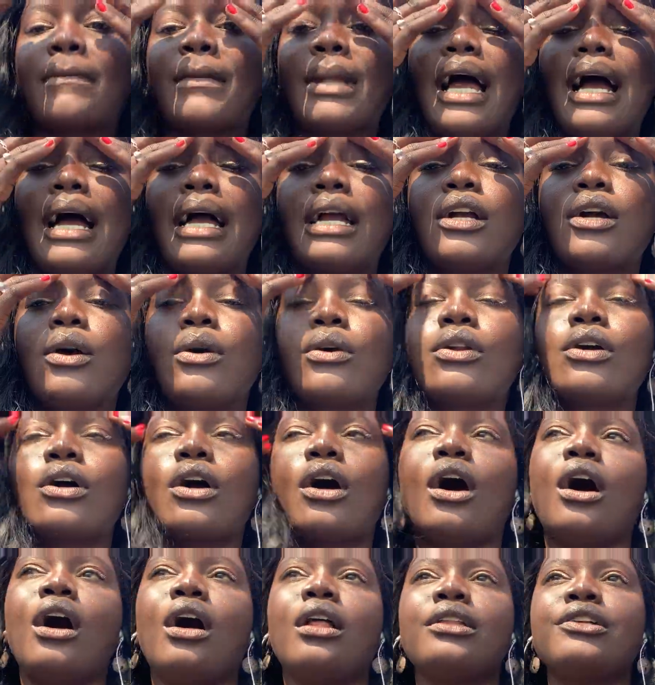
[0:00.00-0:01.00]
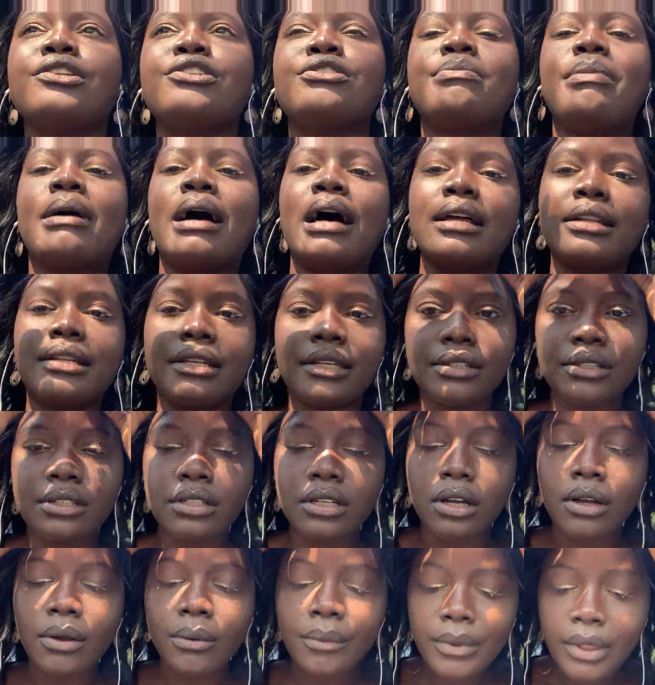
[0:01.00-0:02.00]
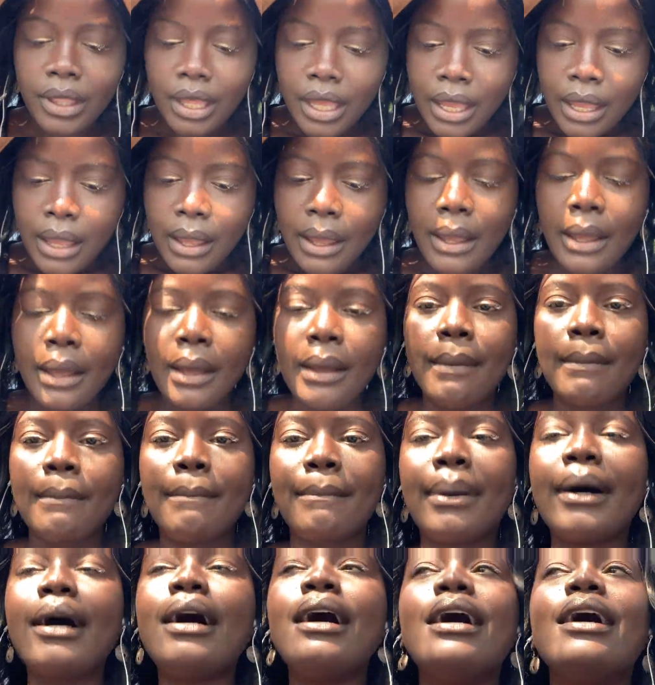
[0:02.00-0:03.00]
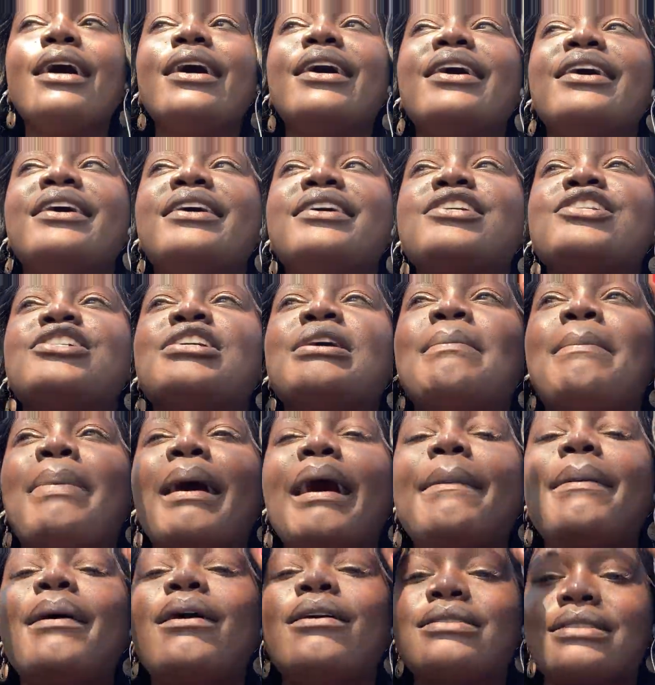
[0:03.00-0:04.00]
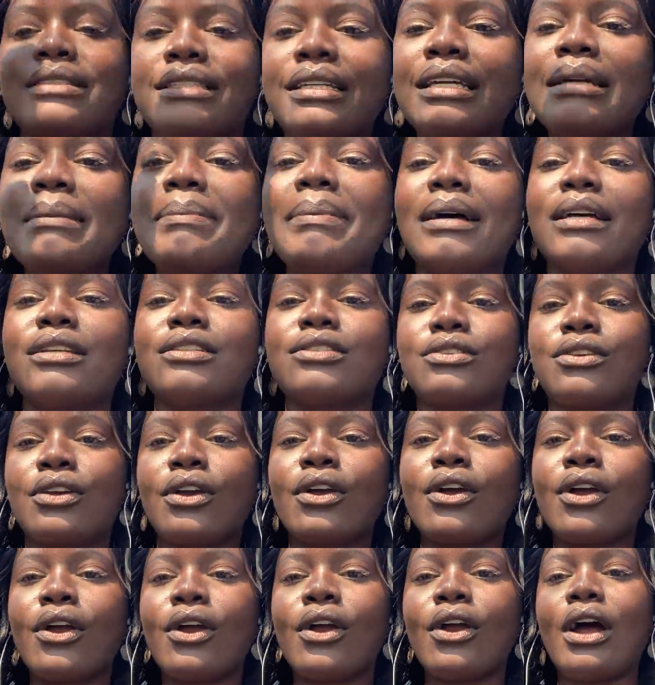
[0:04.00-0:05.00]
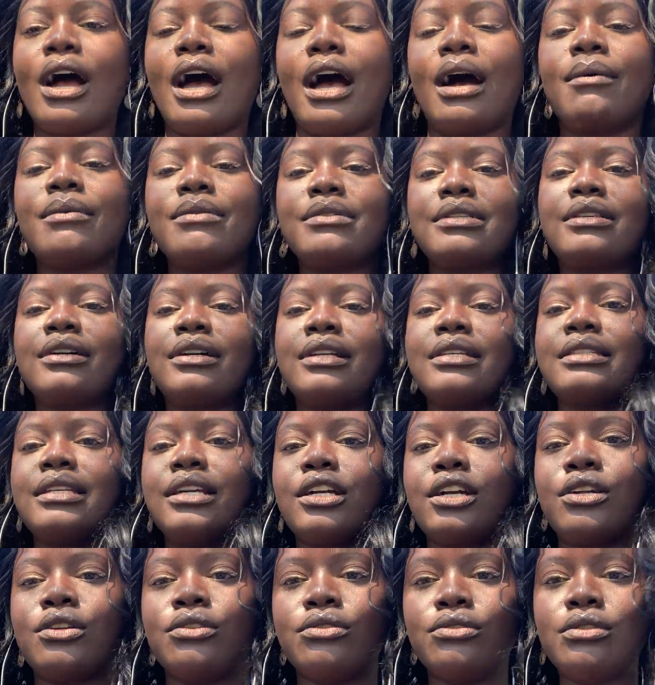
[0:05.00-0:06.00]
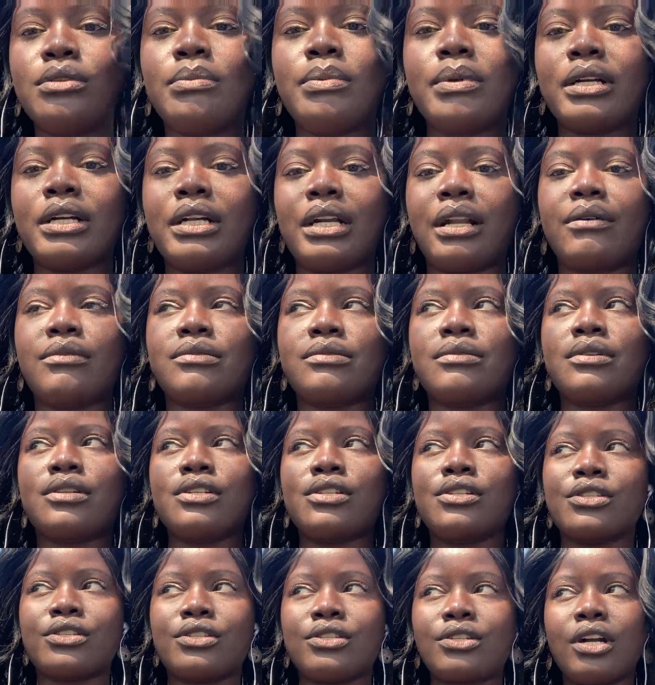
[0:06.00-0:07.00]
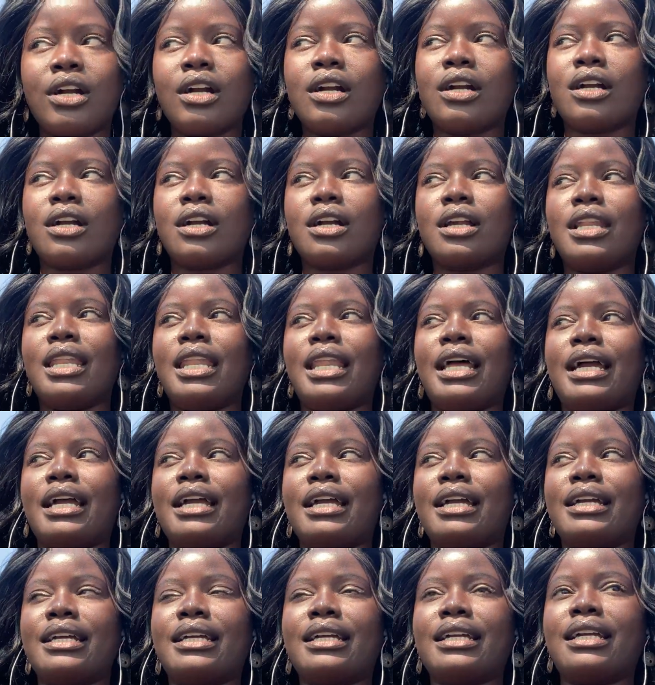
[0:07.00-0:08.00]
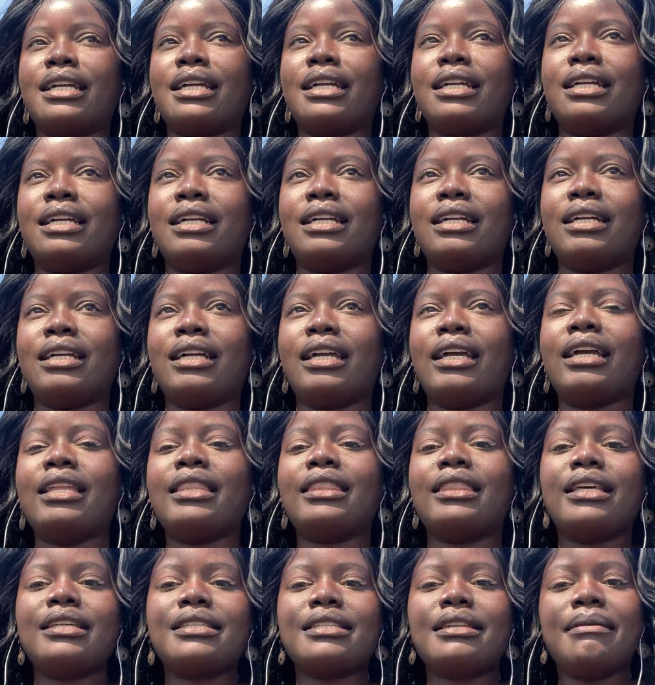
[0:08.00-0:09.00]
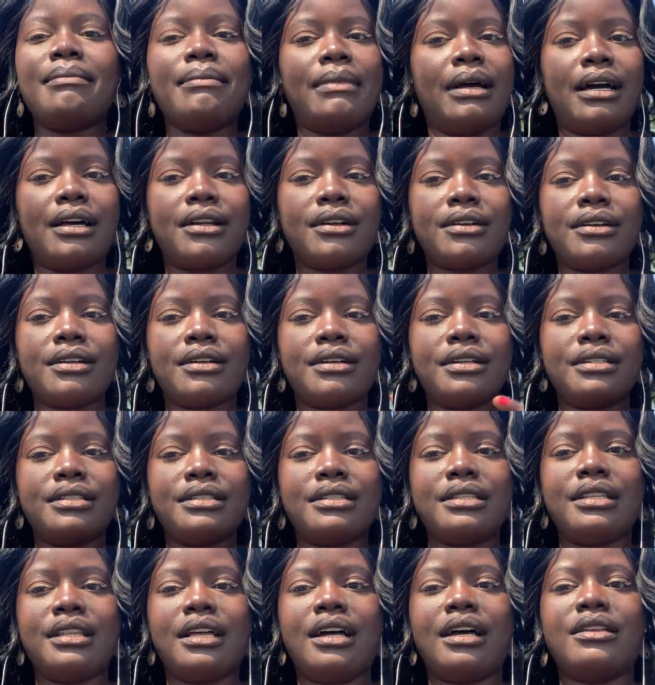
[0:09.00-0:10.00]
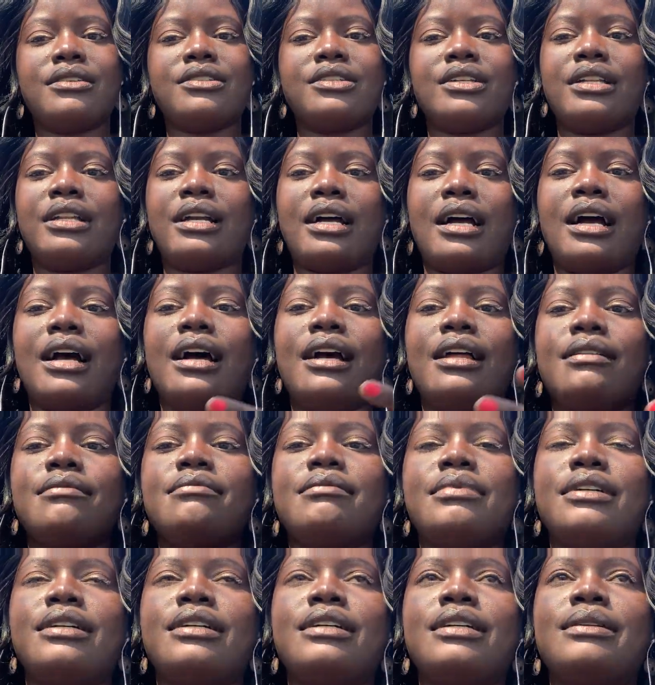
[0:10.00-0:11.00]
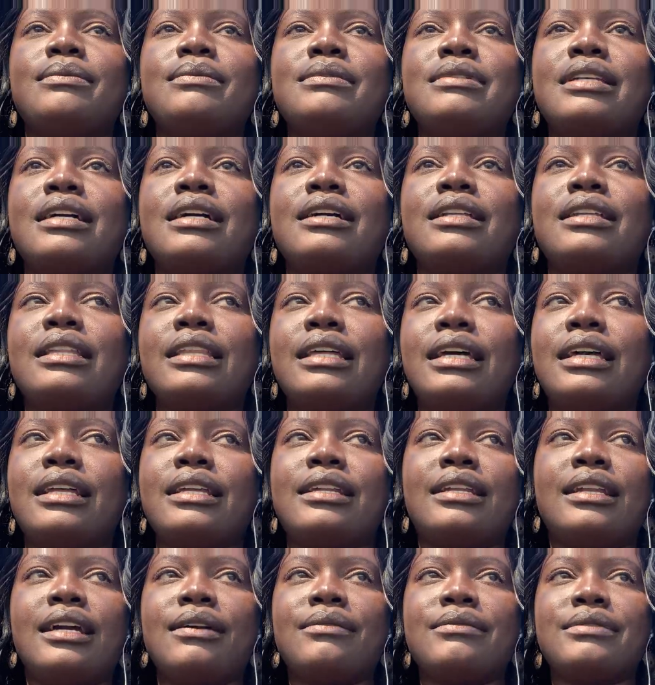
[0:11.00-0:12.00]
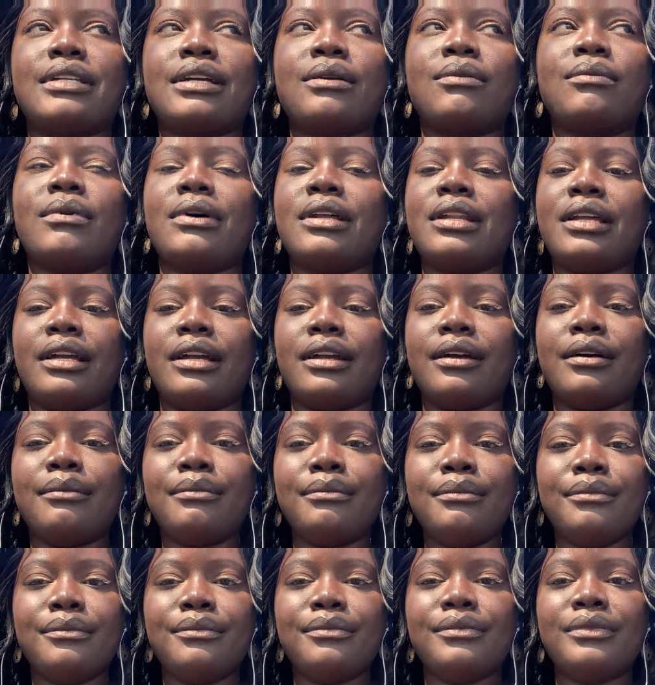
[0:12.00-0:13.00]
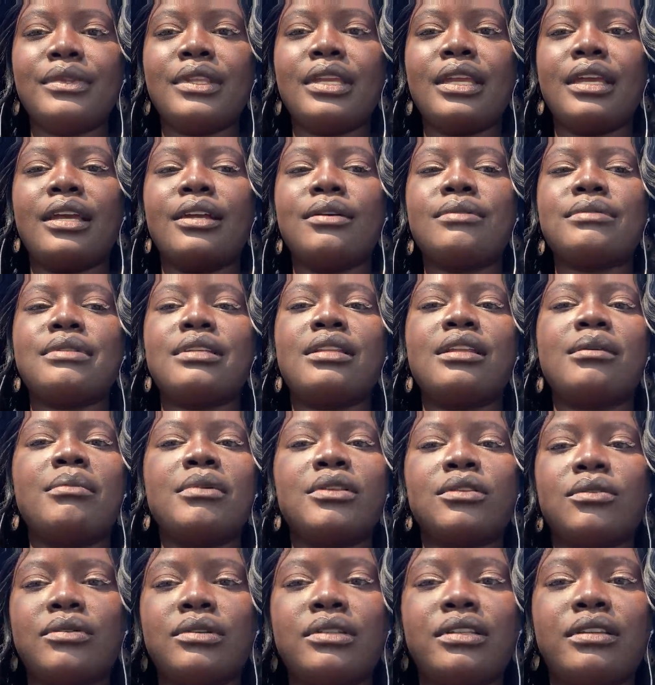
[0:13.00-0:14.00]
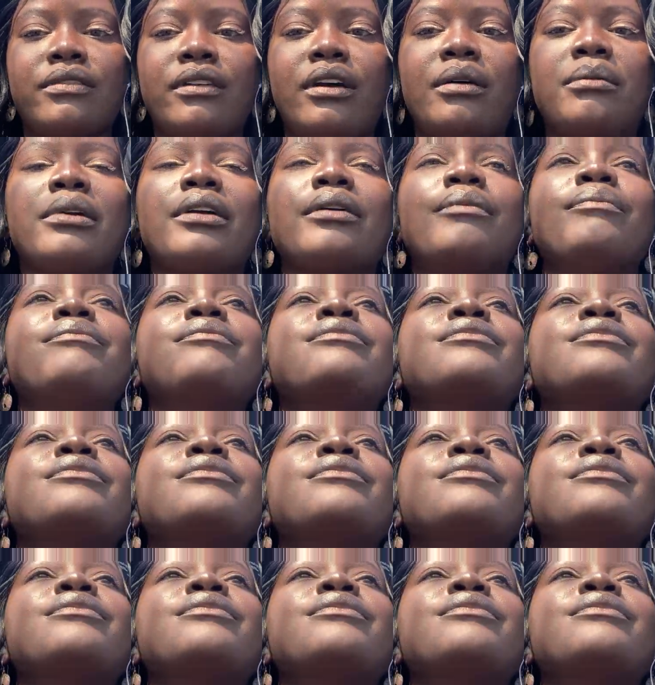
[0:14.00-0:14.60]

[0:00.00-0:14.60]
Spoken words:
I go to college baddie, you know? But j'ai pas pensé parce que I was gonna take an Uber and I was wearing a skirt. Like, it doesn't matter en général, but it was like late at night. It was like 1 a.m. Et aussi le métro était fermé.